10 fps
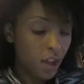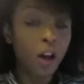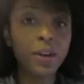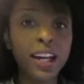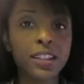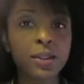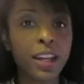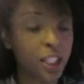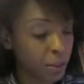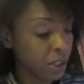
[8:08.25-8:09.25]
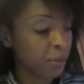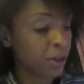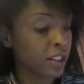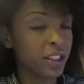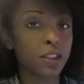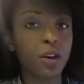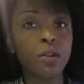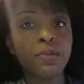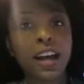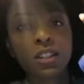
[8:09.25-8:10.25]
All right, so I just went to Burlington
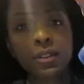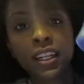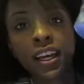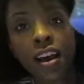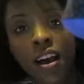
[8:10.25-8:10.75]
Coat Factory.